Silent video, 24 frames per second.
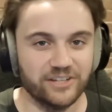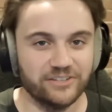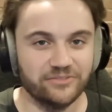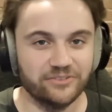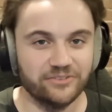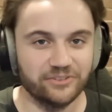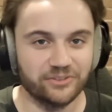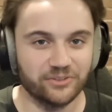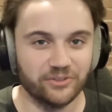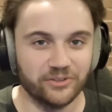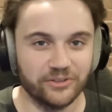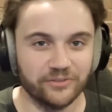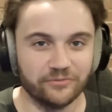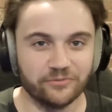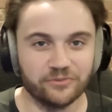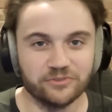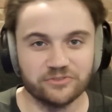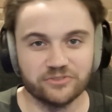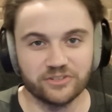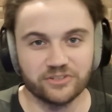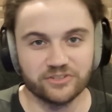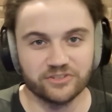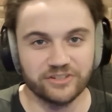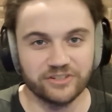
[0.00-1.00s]
physical
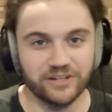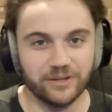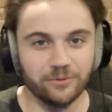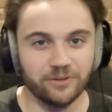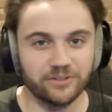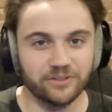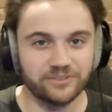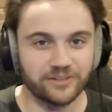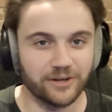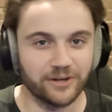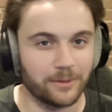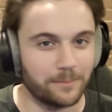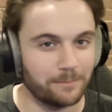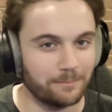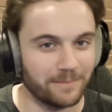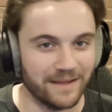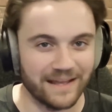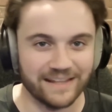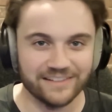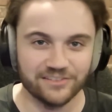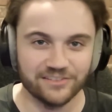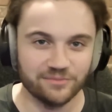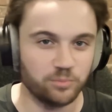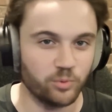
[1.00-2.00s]
infrastructure networks are a
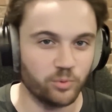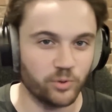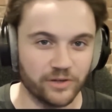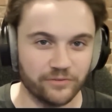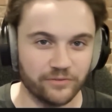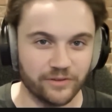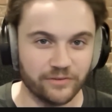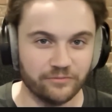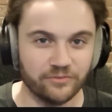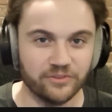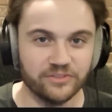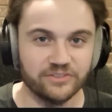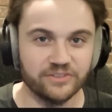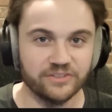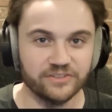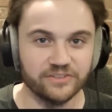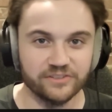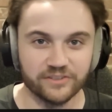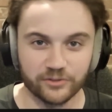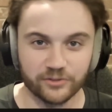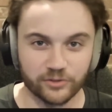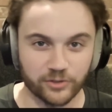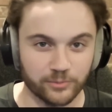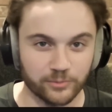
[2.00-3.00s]
massive point of
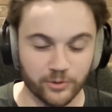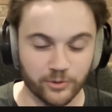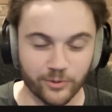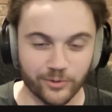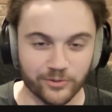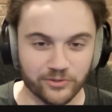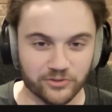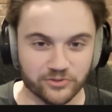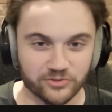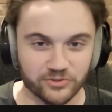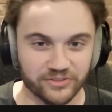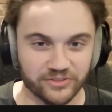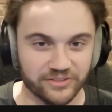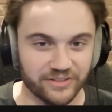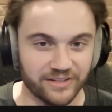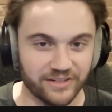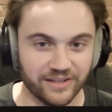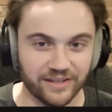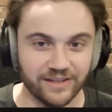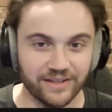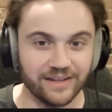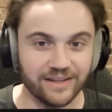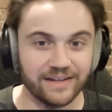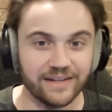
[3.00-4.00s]
emphasis in the crypto industry
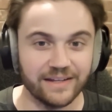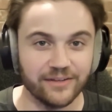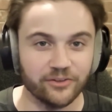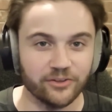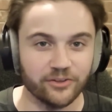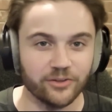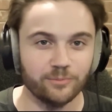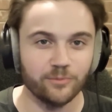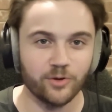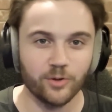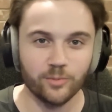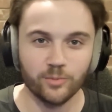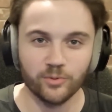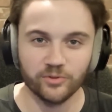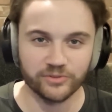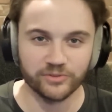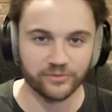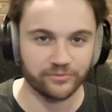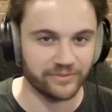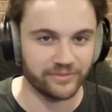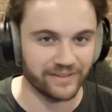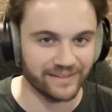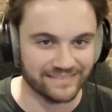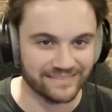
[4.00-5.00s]
today, and Helium Mobile
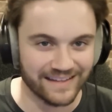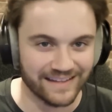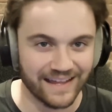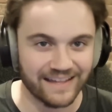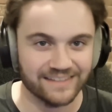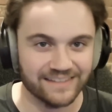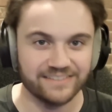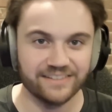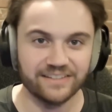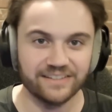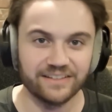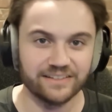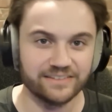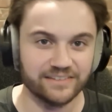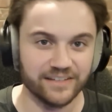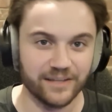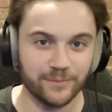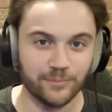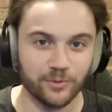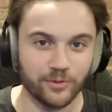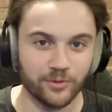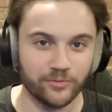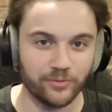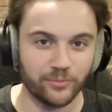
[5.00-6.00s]
is a fantastic
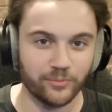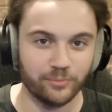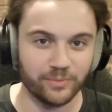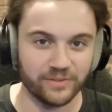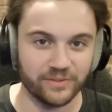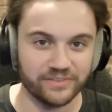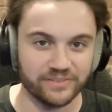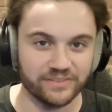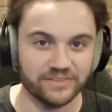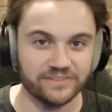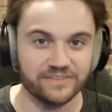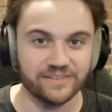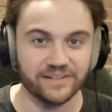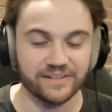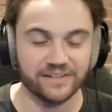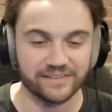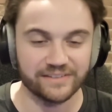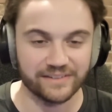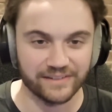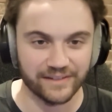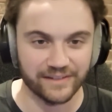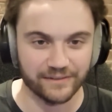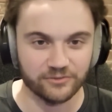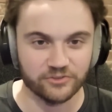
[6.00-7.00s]
example of a business that
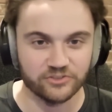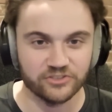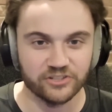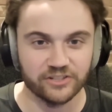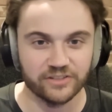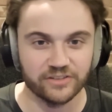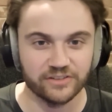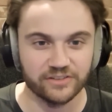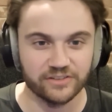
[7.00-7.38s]
is leveraging this